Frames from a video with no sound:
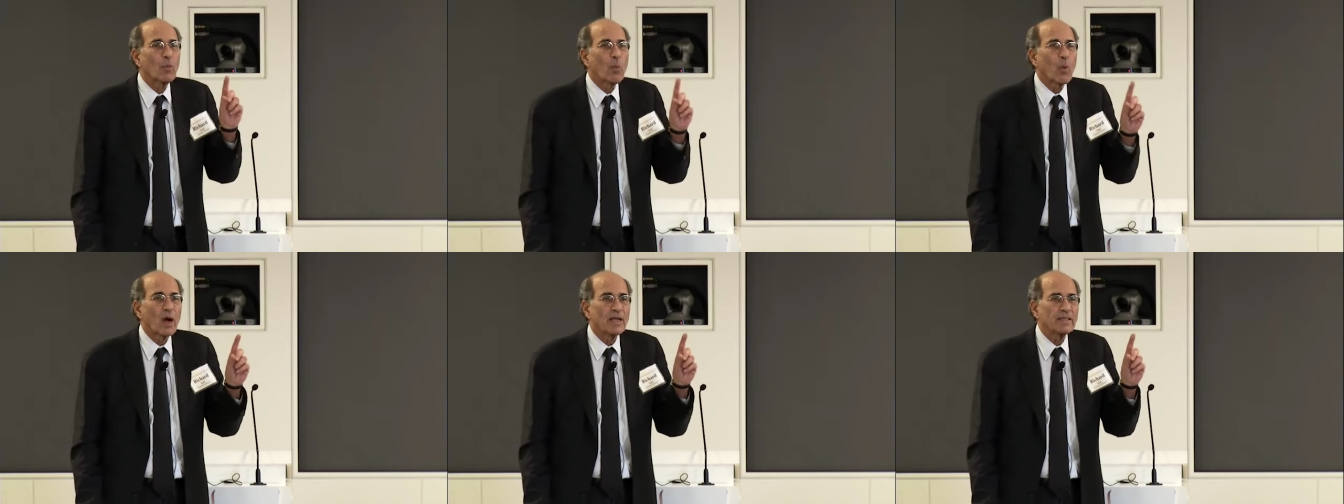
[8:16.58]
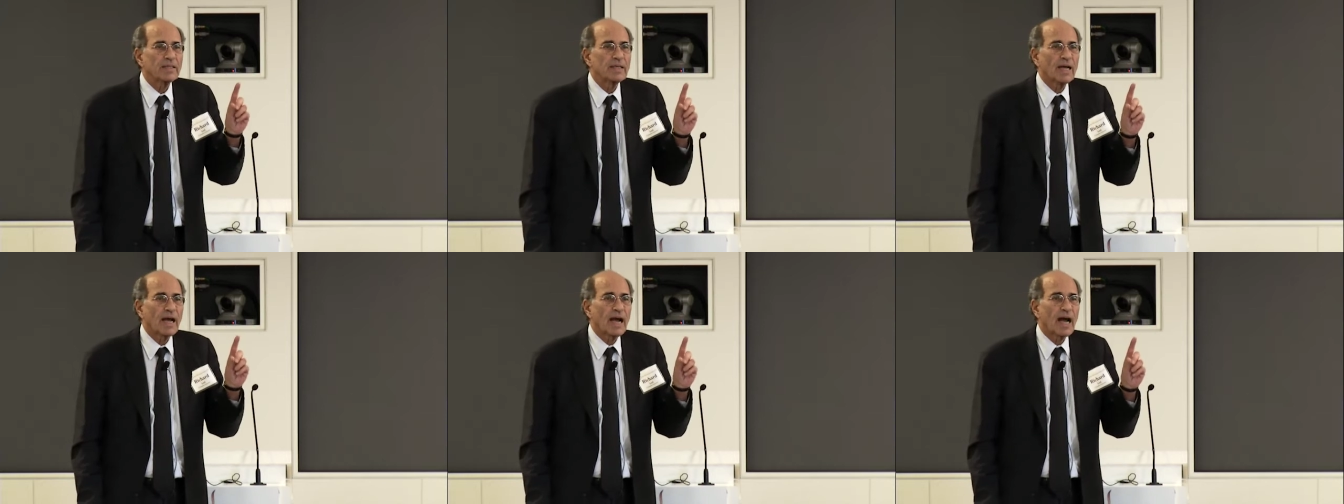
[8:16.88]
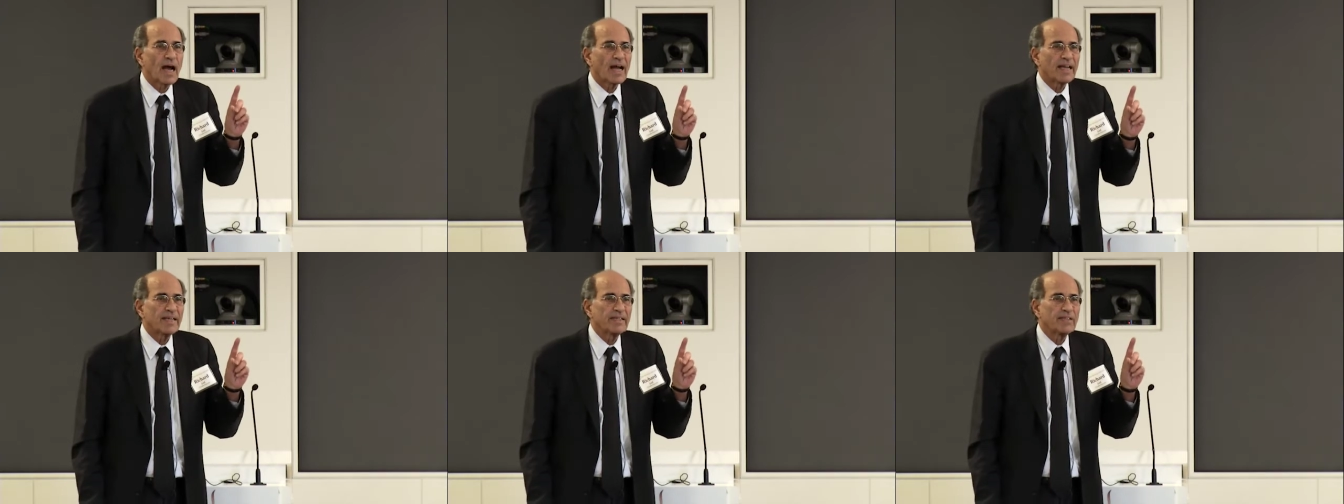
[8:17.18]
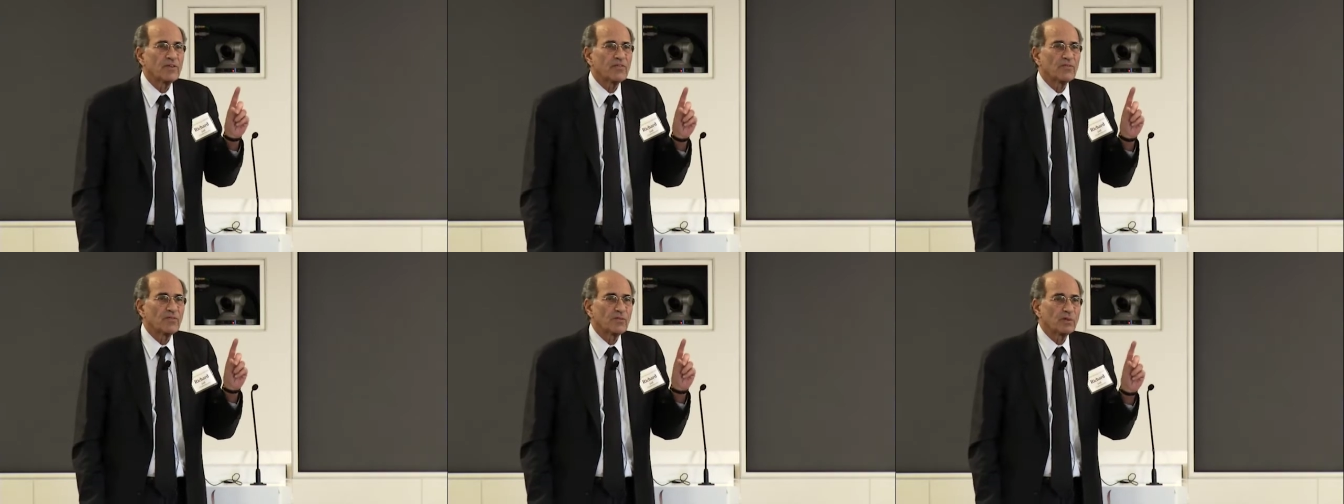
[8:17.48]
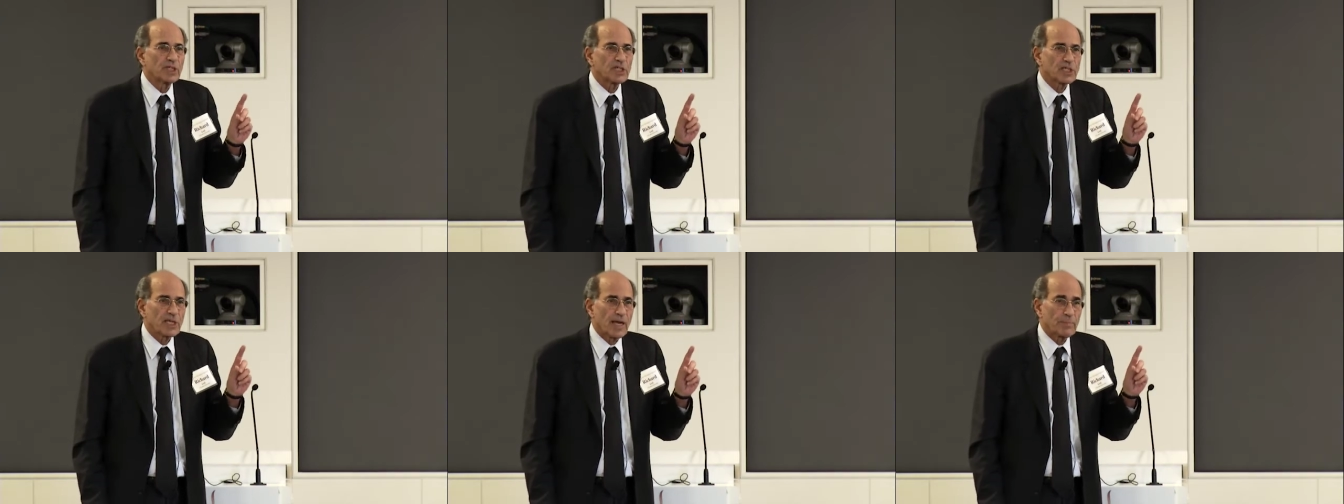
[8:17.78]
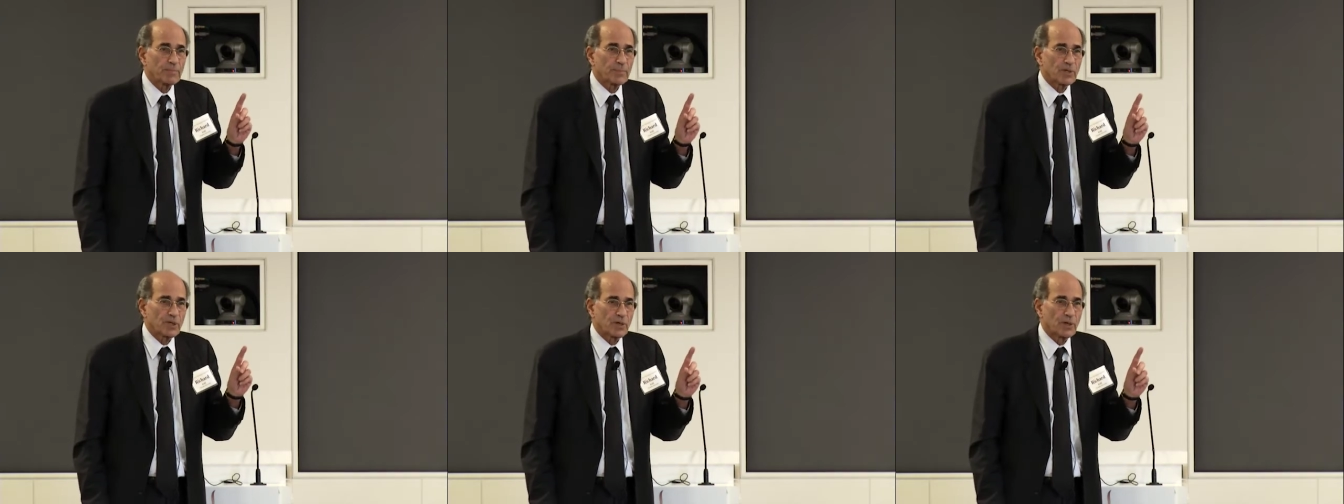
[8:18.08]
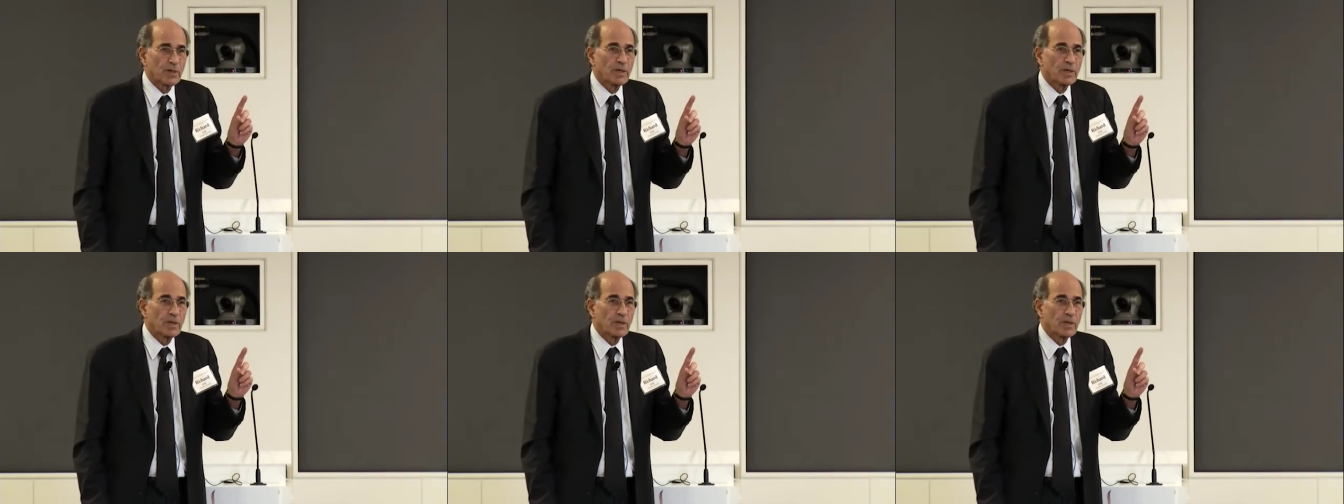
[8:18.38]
one kind of receptor.